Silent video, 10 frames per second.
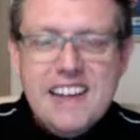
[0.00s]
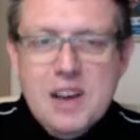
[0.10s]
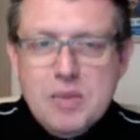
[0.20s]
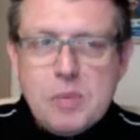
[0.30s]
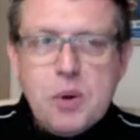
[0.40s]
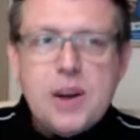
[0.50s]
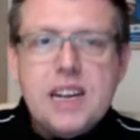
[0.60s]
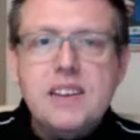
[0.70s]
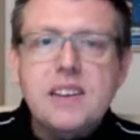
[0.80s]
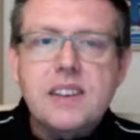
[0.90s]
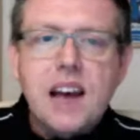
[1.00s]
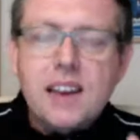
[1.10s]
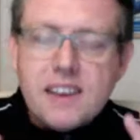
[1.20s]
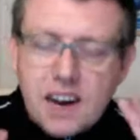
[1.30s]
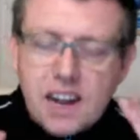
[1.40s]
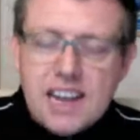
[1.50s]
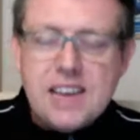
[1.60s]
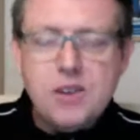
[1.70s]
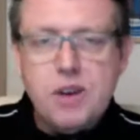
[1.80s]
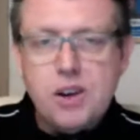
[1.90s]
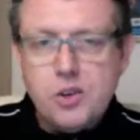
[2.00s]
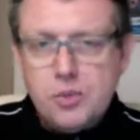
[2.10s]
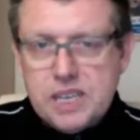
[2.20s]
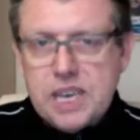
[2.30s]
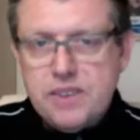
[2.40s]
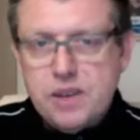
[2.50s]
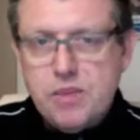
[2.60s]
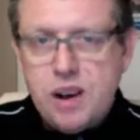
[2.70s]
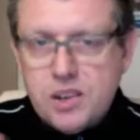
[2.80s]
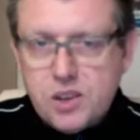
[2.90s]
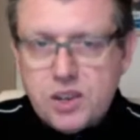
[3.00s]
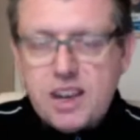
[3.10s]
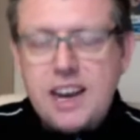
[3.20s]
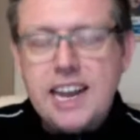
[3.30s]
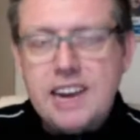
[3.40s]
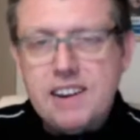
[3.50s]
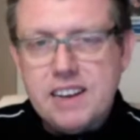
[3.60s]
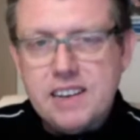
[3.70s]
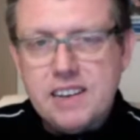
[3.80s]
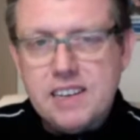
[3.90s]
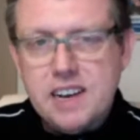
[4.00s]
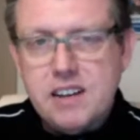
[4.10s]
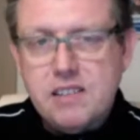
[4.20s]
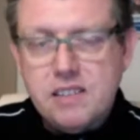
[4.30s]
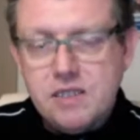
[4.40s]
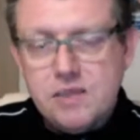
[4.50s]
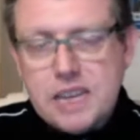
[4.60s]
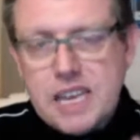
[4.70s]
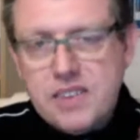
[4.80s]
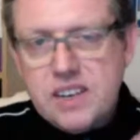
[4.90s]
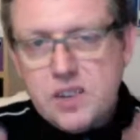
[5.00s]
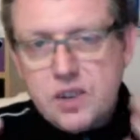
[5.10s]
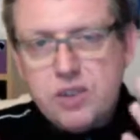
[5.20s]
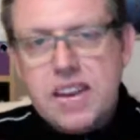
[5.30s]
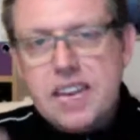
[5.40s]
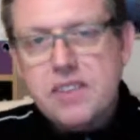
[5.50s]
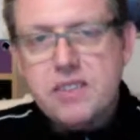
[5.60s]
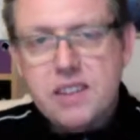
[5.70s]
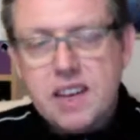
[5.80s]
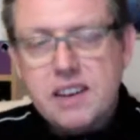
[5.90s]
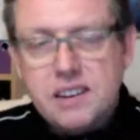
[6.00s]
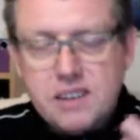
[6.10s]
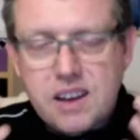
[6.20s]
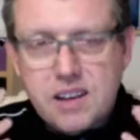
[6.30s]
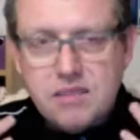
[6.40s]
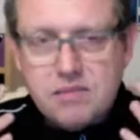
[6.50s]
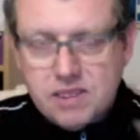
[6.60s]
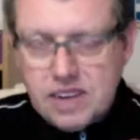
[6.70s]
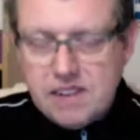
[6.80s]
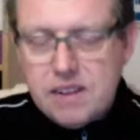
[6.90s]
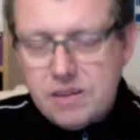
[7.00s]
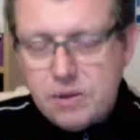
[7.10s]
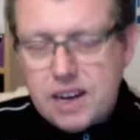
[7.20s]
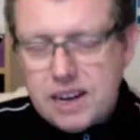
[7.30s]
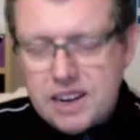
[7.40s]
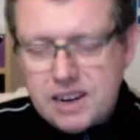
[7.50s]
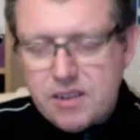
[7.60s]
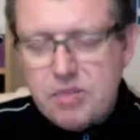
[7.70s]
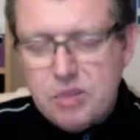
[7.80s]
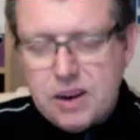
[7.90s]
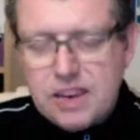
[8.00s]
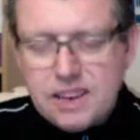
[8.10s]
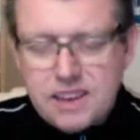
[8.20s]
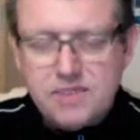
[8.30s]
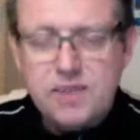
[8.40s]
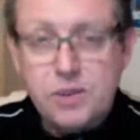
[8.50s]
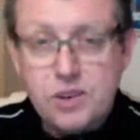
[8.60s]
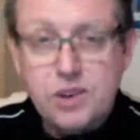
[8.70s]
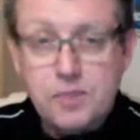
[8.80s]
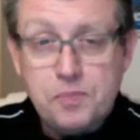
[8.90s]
But the point is that clear your mind. You've been given a mind, you can clear it. You've been given it to create and think. So clear it away, clear the crap away, and feel good.